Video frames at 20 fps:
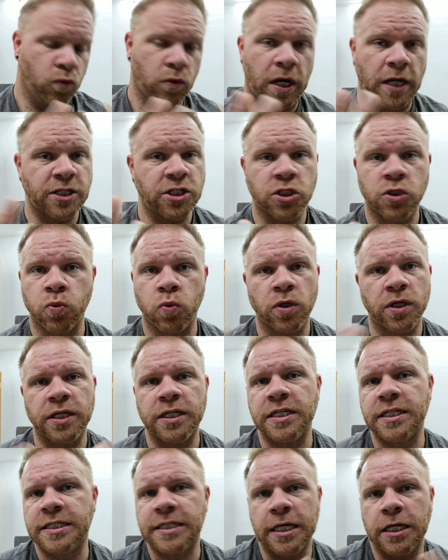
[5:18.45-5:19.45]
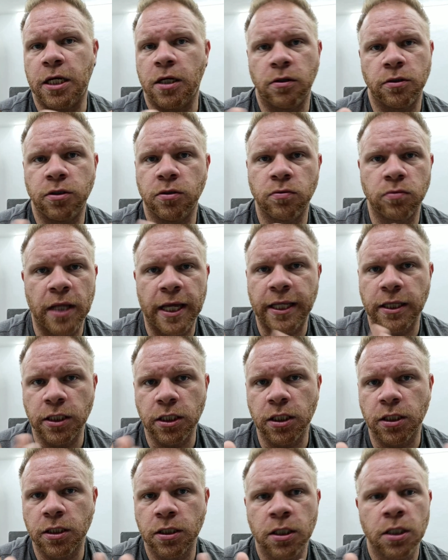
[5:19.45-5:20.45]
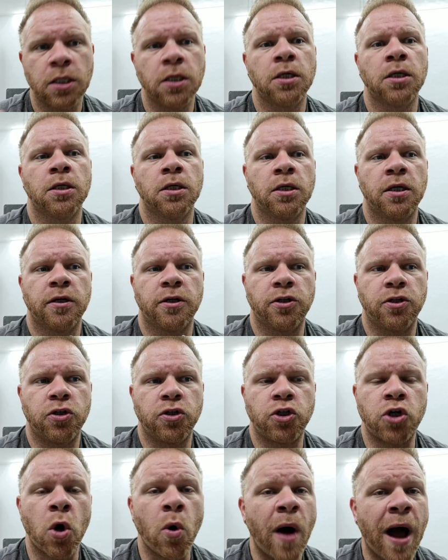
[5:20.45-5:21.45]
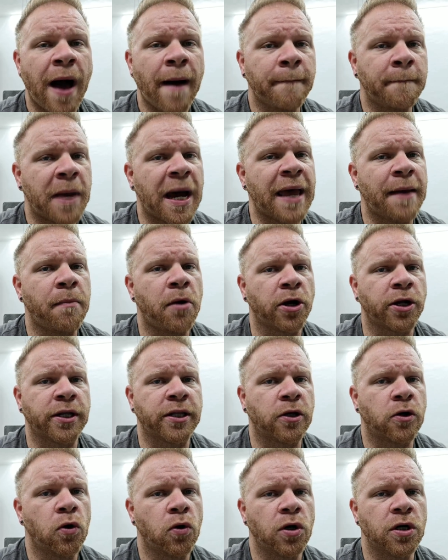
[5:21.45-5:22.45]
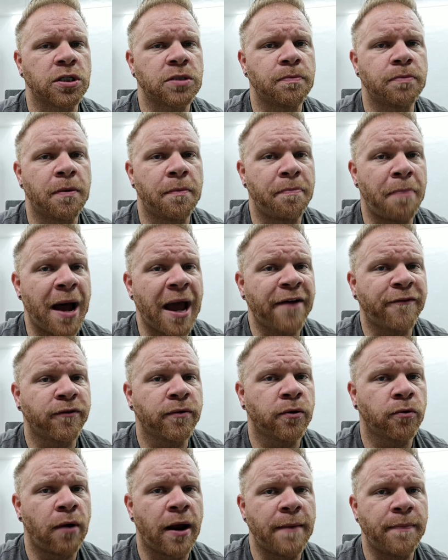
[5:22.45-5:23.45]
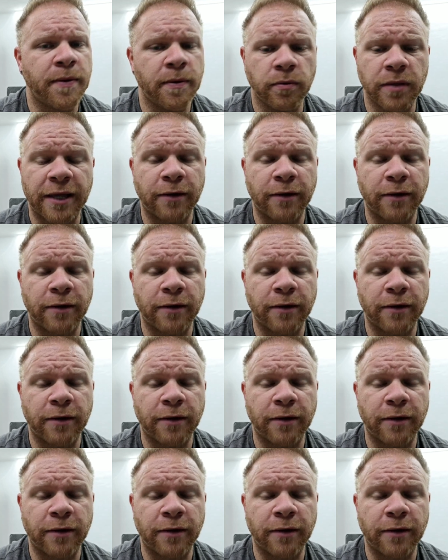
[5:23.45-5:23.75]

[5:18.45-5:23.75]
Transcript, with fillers: I just wanted to tell you like, look, go out and buy a marketing course, but buy it from the right people.